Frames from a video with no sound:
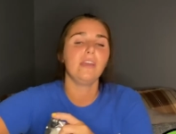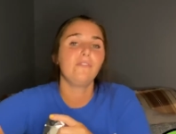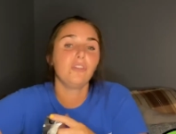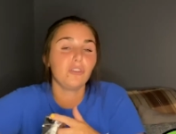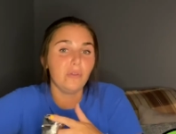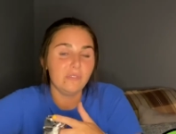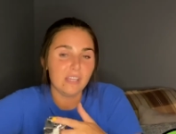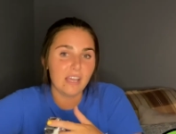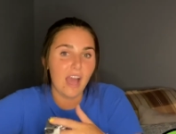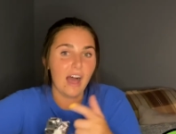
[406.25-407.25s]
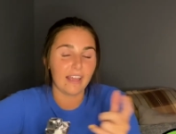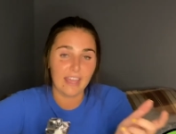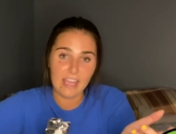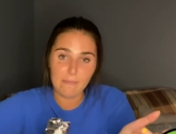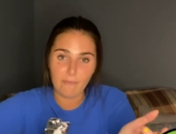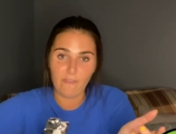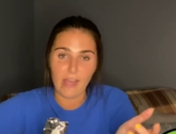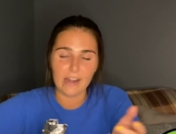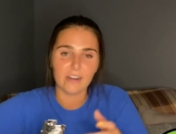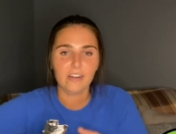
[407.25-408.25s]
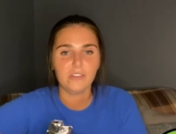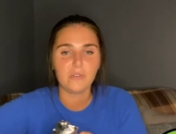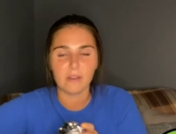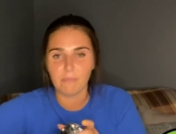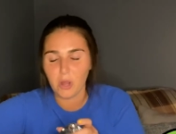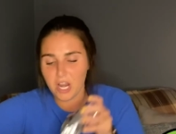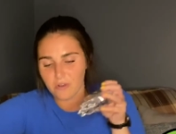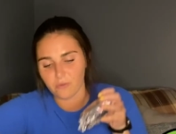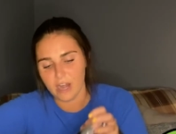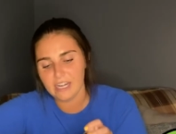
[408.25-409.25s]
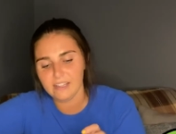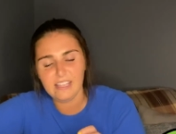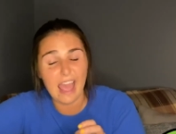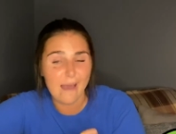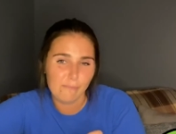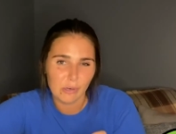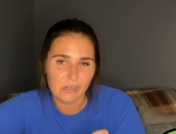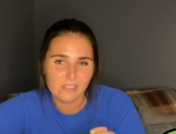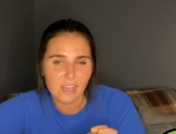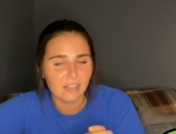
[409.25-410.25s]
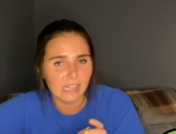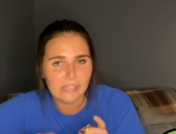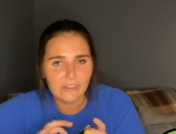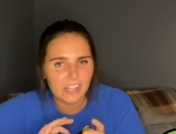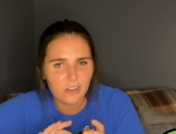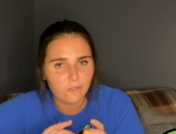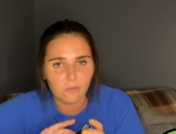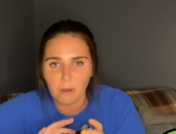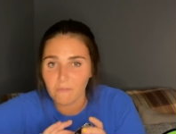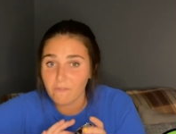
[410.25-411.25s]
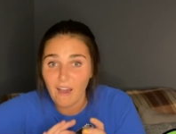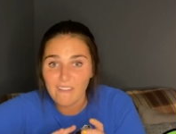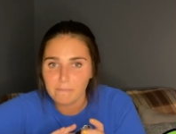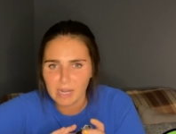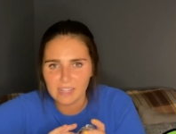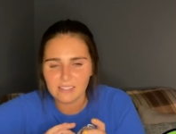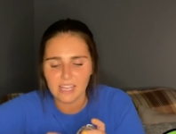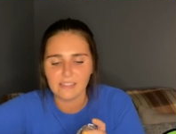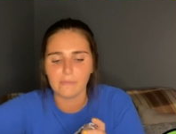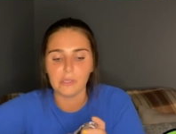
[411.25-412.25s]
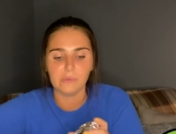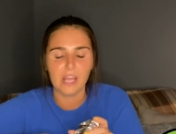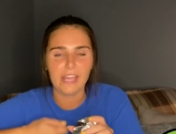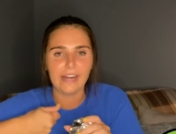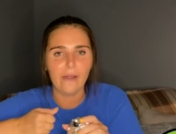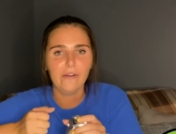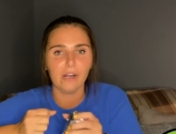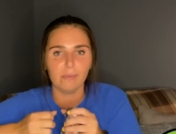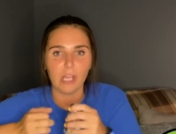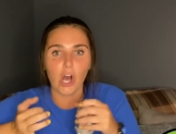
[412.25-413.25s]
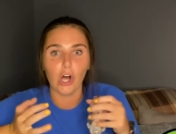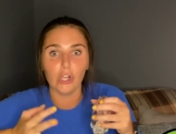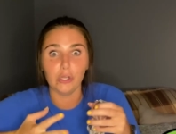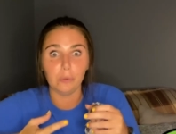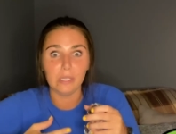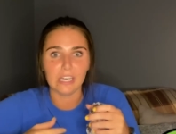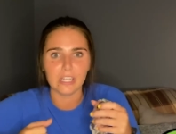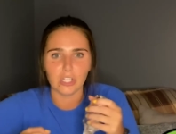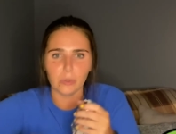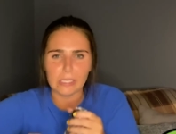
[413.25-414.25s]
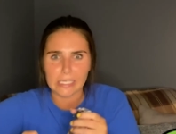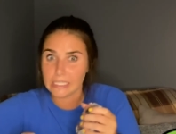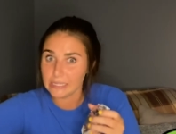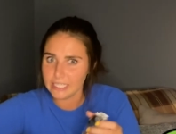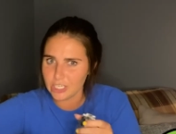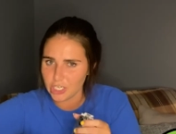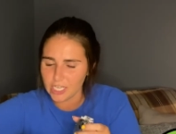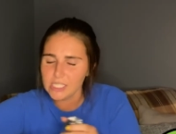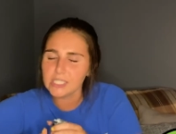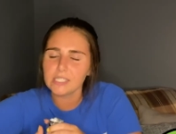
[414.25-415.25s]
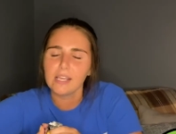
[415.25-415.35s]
If you're using a campfire, you can put it right in the embers and leave it there for about five minutes. And then when you take it out, it'll be all ooey and gooey and delicious.